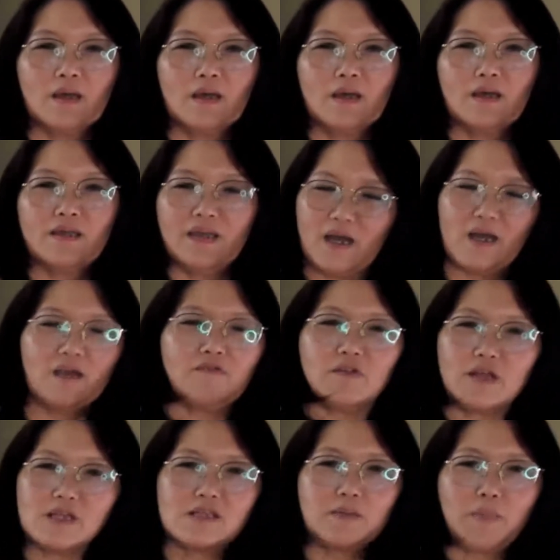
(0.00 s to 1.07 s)
Yeah, it
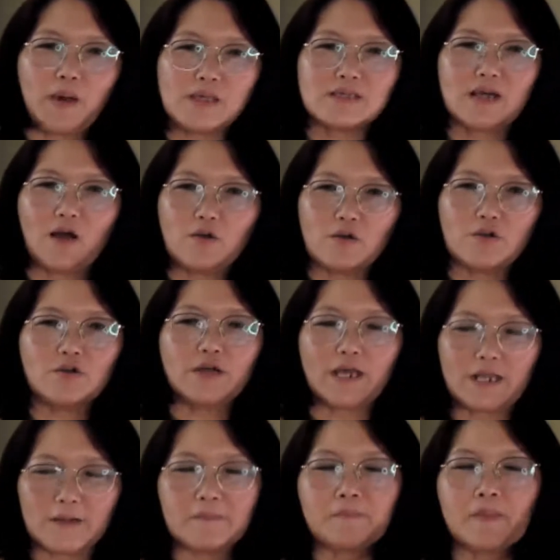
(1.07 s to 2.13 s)
really depends how you look at
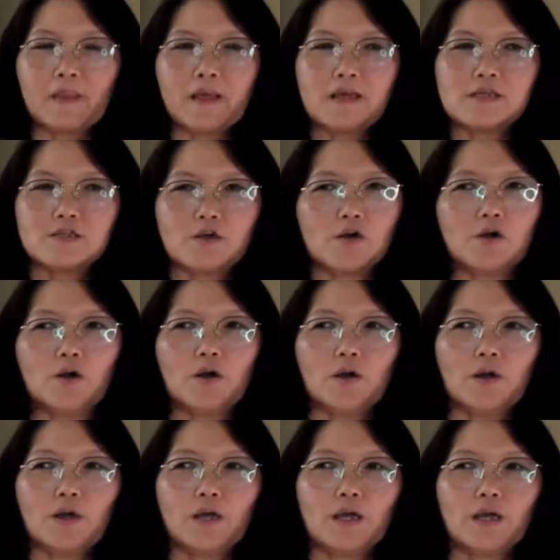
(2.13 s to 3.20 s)
it. So
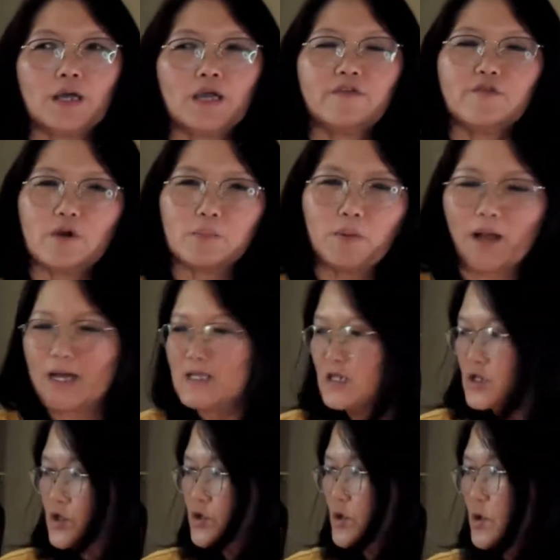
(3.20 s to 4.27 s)
if you apply the
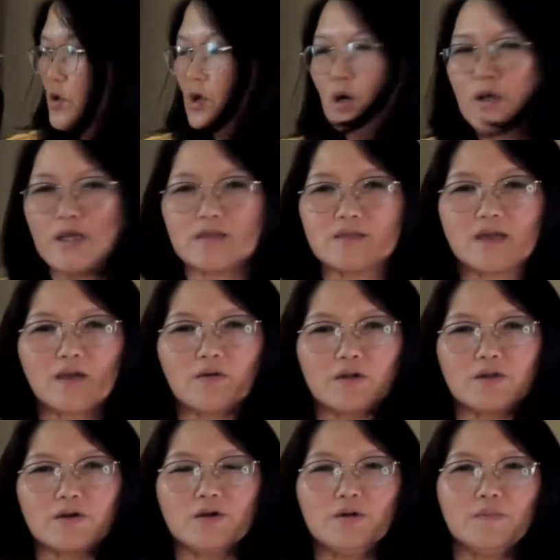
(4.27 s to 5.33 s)
Do in
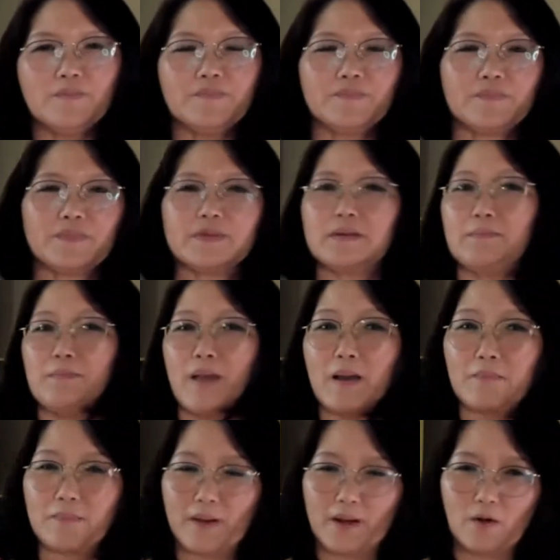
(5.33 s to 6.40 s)
Taekwondo, the
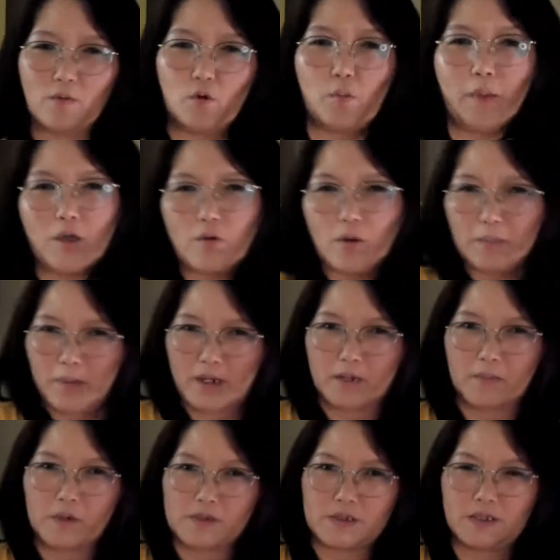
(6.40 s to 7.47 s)
black belt will make you a better
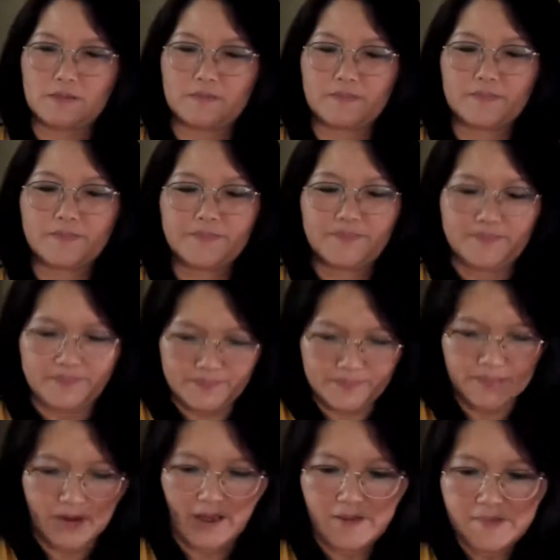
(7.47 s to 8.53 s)
person.
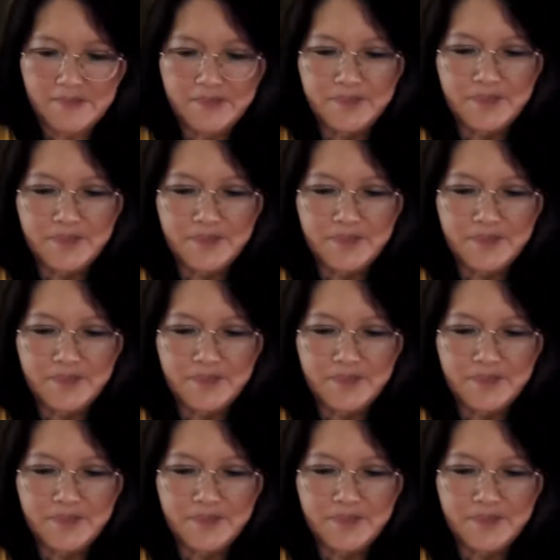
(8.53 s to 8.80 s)
Okay?